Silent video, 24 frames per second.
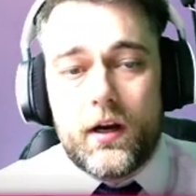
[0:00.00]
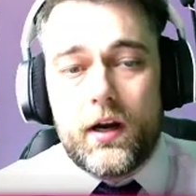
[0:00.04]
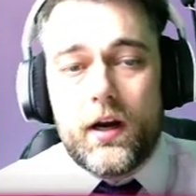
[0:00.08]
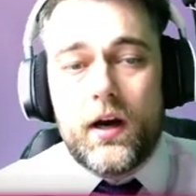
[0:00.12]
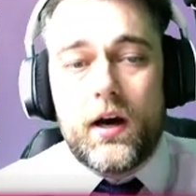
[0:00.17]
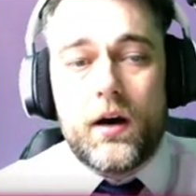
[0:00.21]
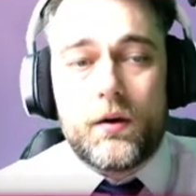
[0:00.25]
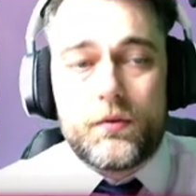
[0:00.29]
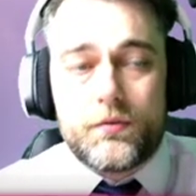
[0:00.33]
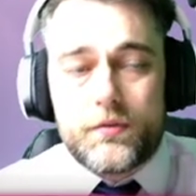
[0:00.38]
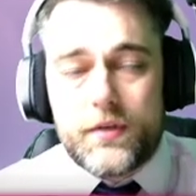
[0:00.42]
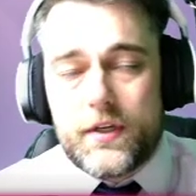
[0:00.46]

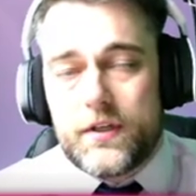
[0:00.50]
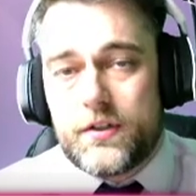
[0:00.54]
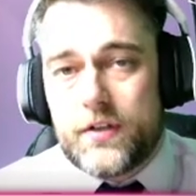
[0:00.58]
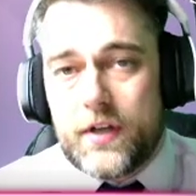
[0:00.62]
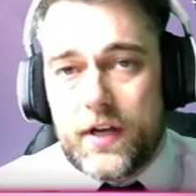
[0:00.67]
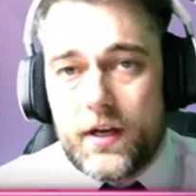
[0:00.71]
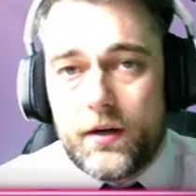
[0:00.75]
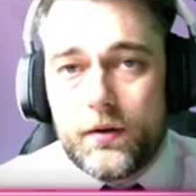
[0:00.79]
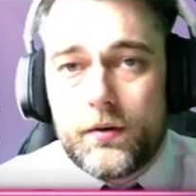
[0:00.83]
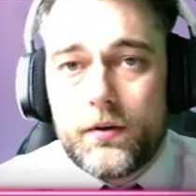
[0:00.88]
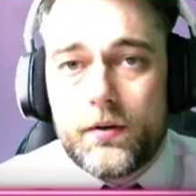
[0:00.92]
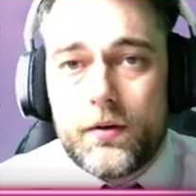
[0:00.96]
I'll dish
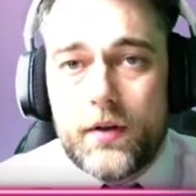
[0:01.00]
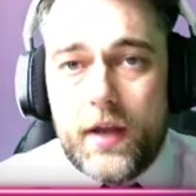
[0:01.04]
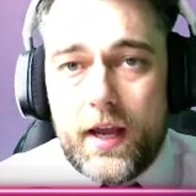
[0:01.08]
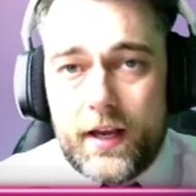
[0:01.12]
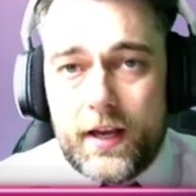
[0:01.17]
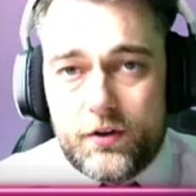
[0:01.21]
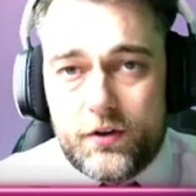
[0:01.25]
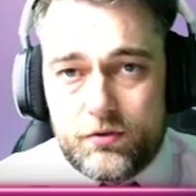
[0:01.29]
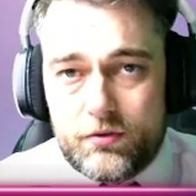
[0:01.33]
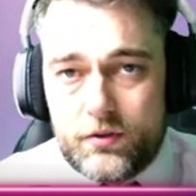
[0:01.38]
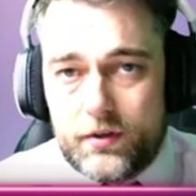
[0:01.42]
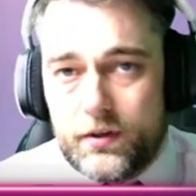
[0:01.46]
out
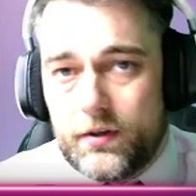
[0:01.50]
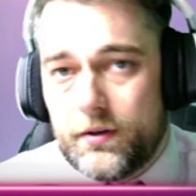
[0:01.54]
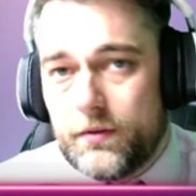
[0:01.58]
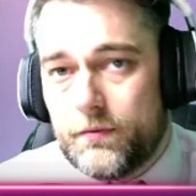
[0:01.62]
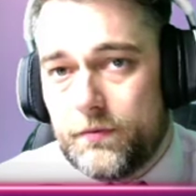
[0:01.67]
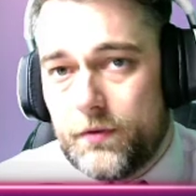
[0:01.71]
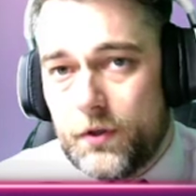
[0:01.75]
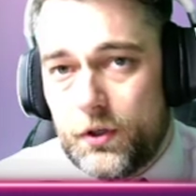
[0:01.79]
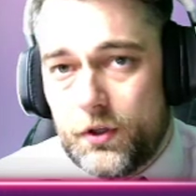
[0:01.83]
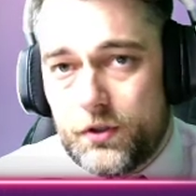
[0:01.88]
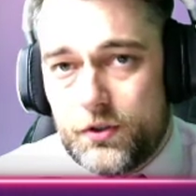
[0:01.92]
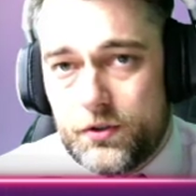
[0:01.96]
extra
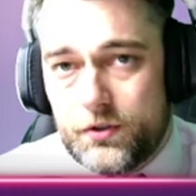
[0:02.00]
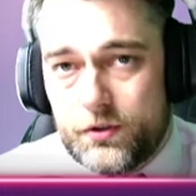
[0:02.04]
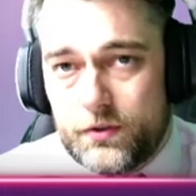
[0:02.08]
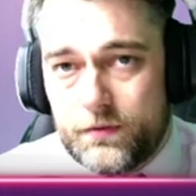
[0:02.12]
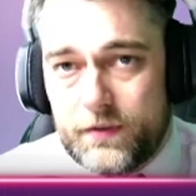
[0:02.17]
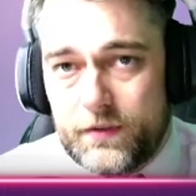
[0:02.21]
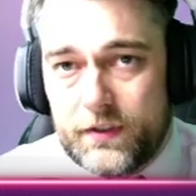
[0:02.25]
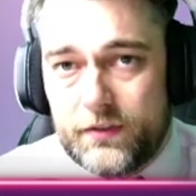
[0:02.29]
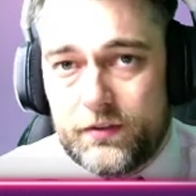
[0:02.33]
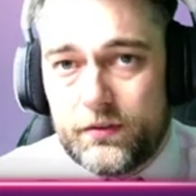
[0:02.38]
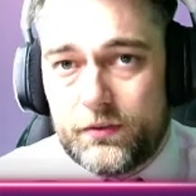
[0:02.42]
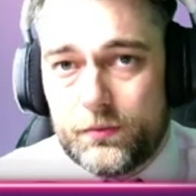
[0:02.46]
versions of
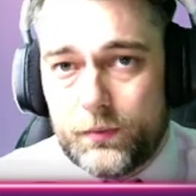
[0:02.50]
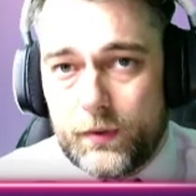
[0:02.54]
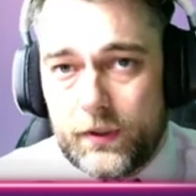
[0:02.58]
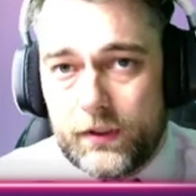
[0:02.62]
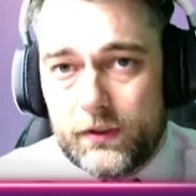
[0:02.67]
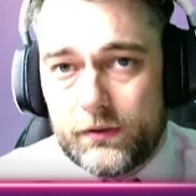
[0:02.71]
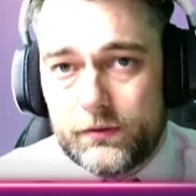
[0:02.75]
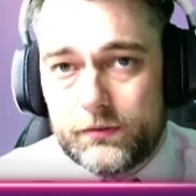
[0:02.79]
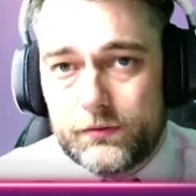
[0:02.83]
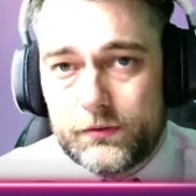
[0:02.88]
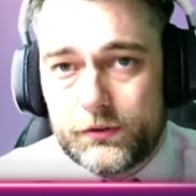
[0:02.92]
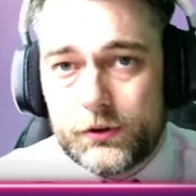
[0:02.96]
this as
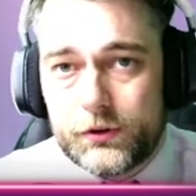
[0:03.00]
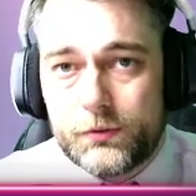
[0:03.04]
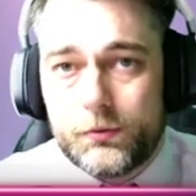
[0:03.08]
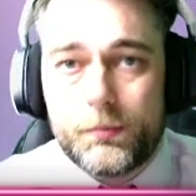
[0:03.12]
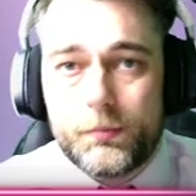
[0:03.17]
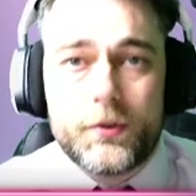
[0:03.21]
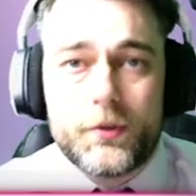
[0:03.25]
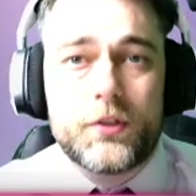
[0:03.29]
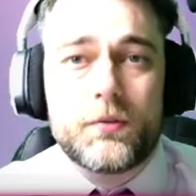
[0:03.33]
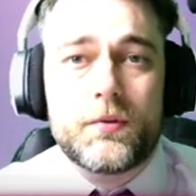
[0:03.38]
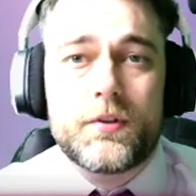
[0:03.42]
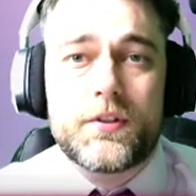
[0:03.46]
well, so we'll
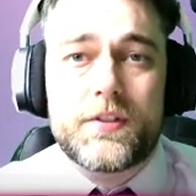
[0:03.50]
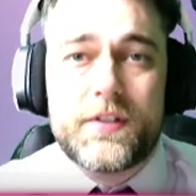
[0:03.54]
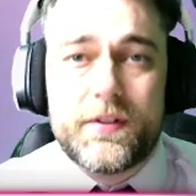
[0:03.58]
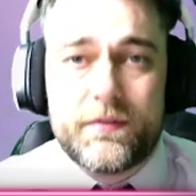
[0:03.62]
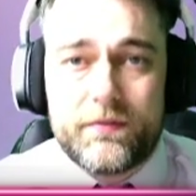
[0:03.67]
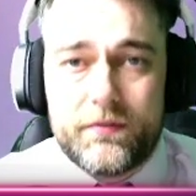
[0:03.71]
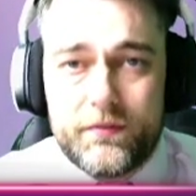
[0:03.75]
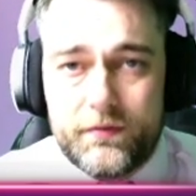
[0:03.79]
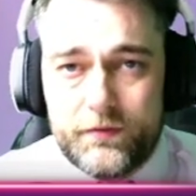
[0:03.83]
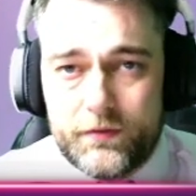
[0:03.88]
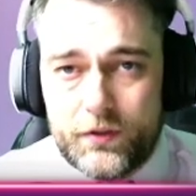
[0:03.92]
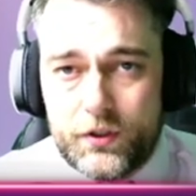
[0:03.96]
be doing
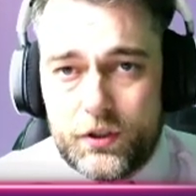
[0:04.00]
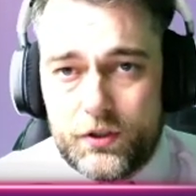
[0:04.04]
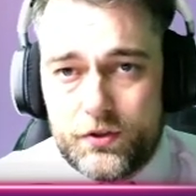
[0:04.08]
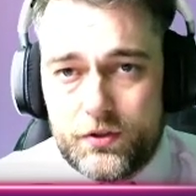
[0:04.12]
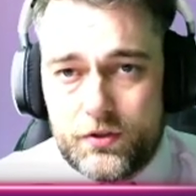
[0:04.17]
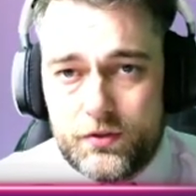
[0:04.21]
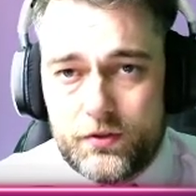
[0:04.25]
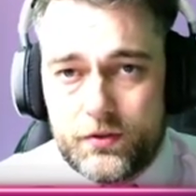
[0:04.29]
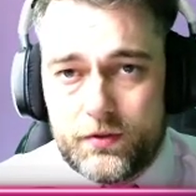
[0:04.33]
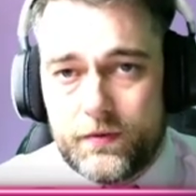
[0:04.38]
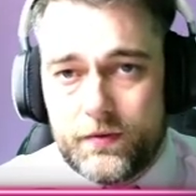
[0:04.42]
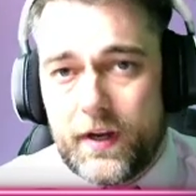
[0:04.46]
different
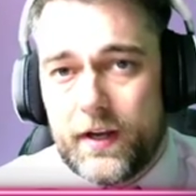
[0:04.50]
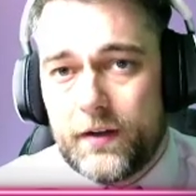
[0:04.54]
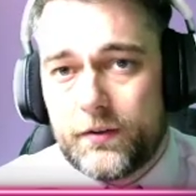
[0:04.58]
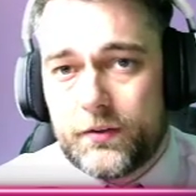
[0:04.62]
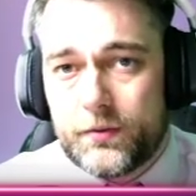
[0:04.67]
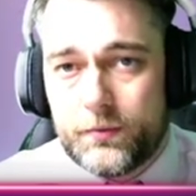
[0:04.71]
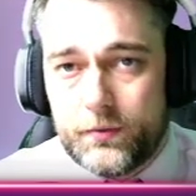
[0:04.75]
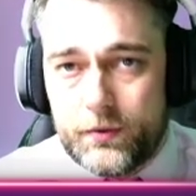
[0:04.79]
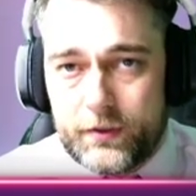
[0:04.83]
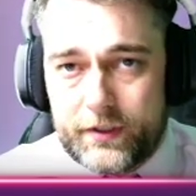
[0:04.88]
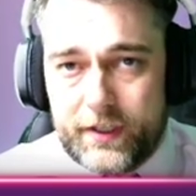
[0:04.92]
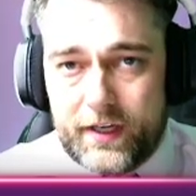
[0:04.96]
versions of how
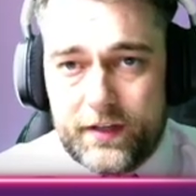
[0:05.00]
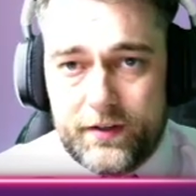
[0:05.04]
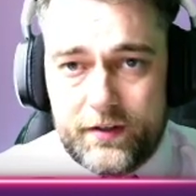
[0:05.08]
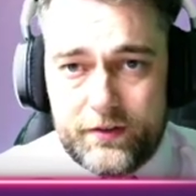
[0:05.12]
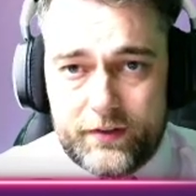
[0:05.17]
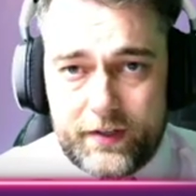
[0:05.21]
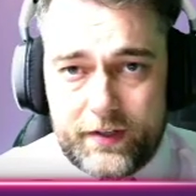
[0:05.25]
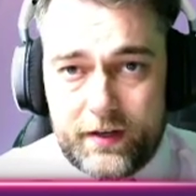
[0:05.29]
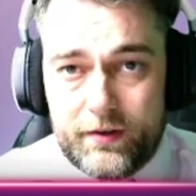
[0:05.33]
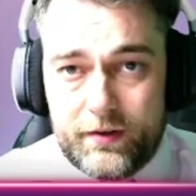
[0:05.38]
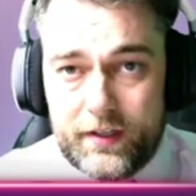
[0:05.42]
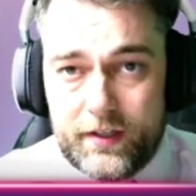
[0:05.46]
to work out this
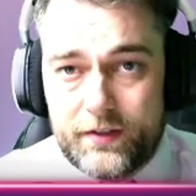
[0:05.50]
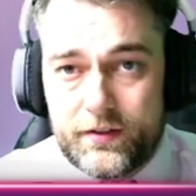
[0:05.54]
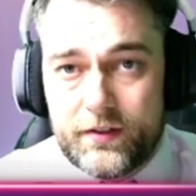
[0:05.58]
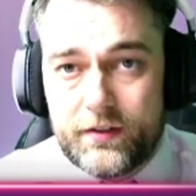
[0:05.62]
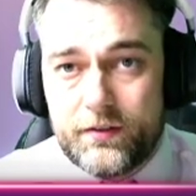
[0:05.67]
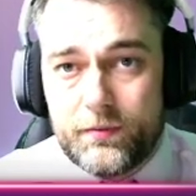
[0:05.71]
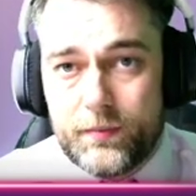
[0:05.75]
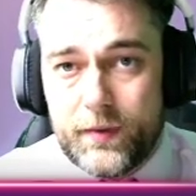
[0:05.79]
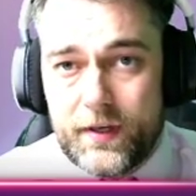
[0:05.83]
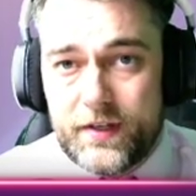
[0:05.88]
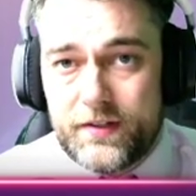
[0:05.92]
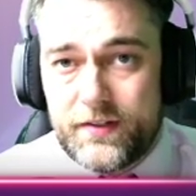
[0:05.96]
calculating
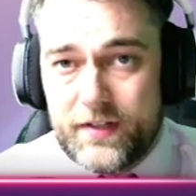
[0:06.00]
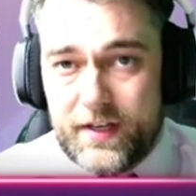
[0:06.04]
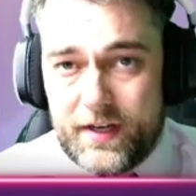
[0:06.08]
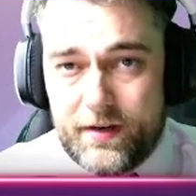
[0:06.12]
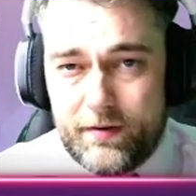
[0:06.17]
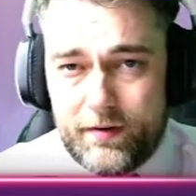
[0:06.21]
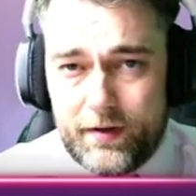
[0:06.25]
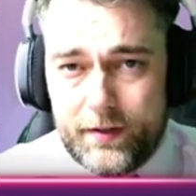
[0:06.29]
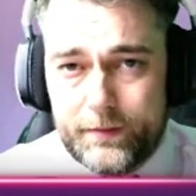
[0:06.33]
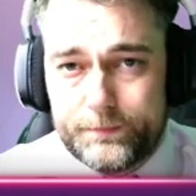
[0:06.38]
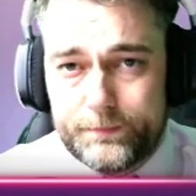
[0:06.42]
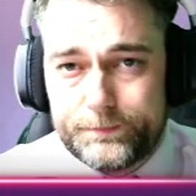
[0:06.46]
of waste
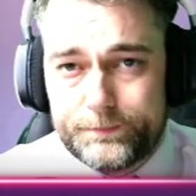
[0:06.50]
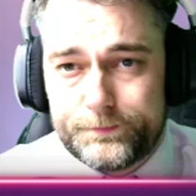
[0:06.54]
area.